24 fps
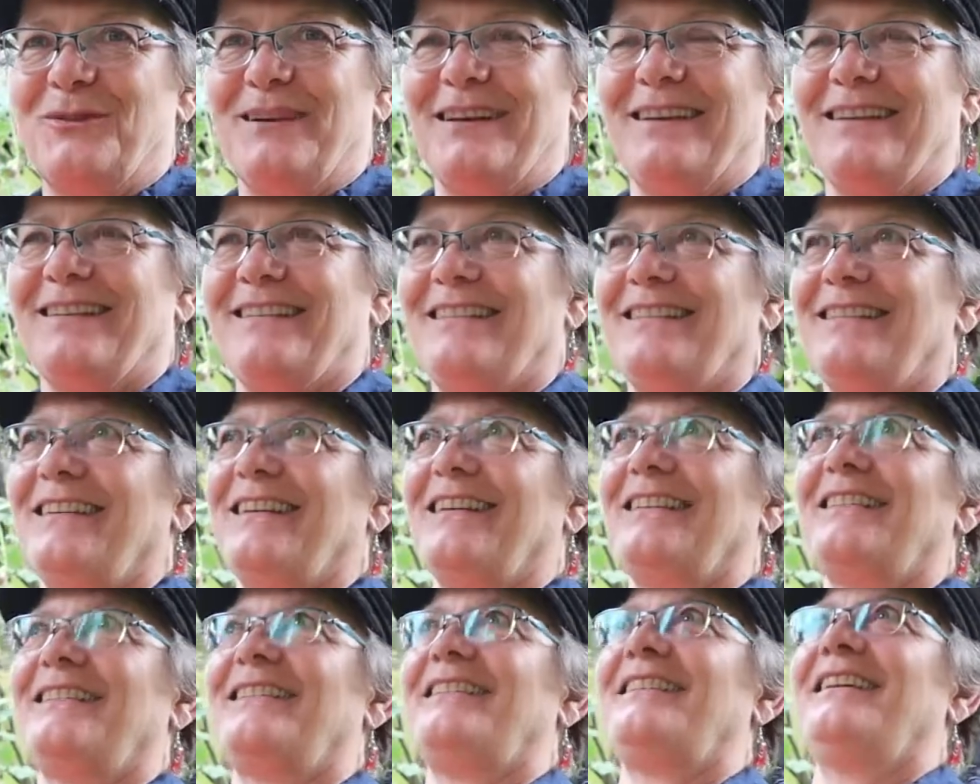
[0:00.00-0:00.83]
It's
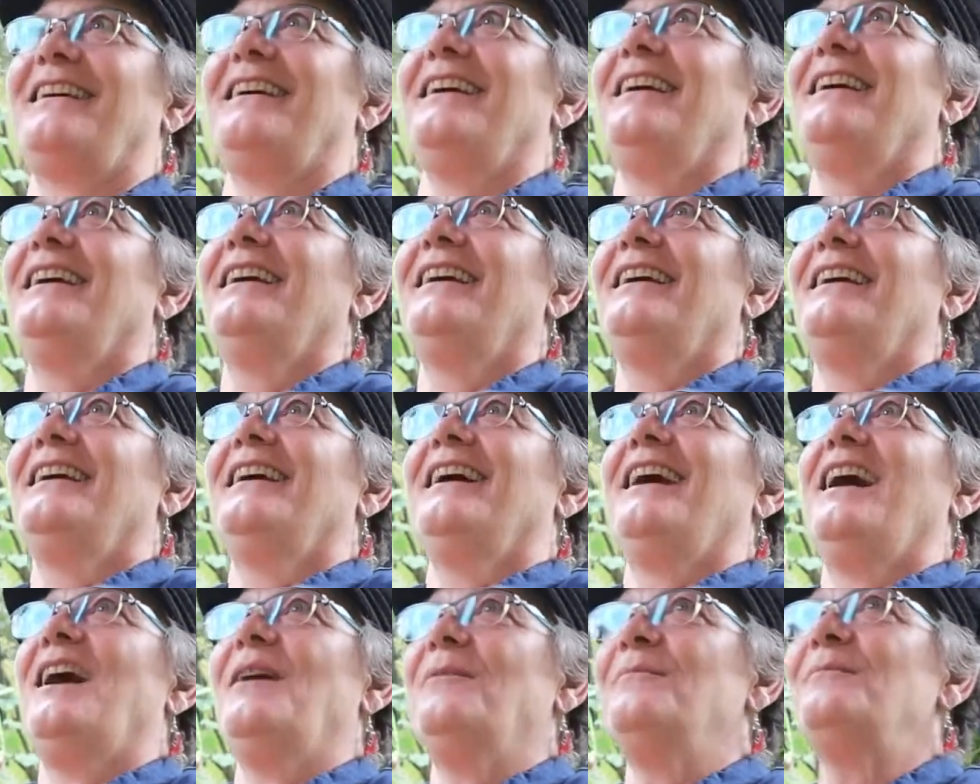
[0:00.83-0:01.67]
just
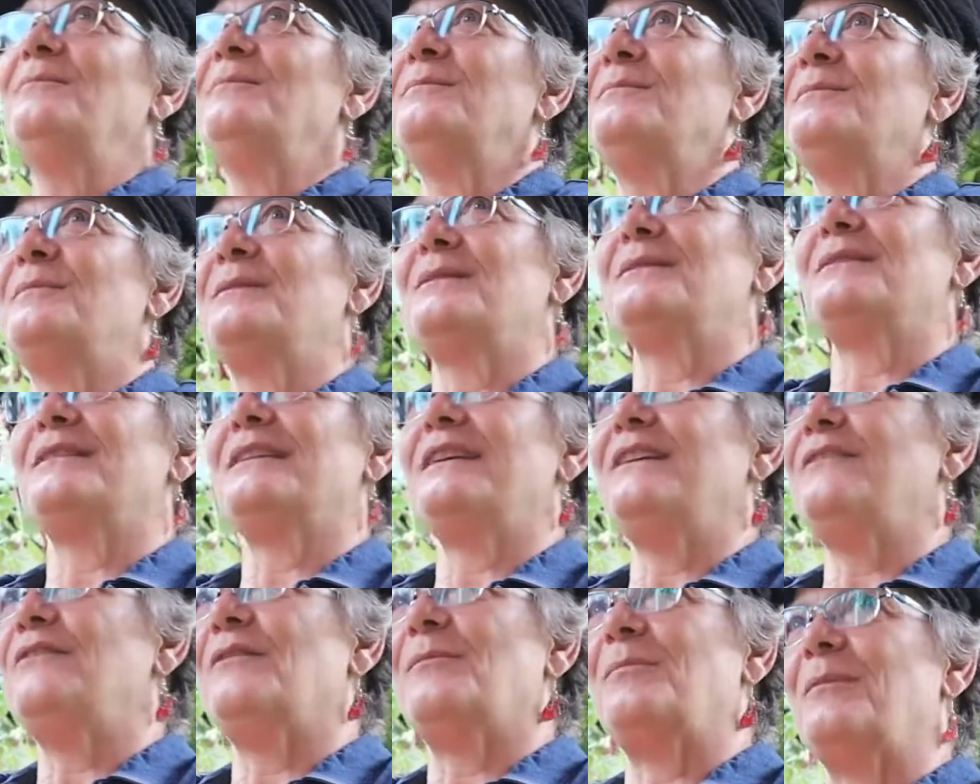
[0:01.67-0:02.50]

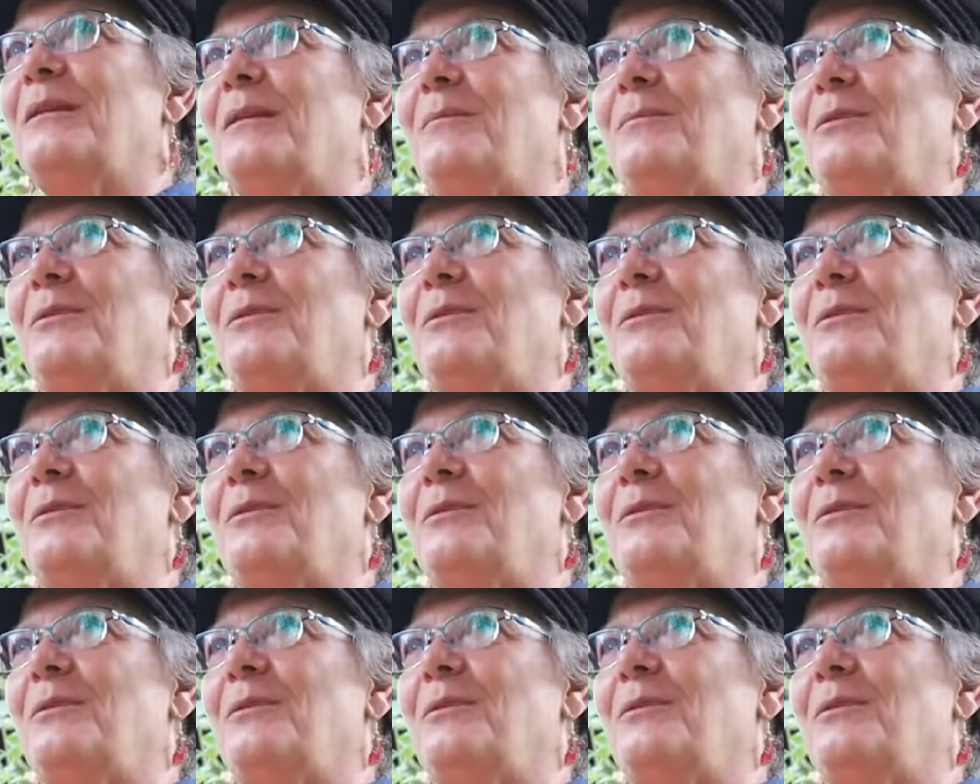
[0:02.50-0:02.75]
unbelievably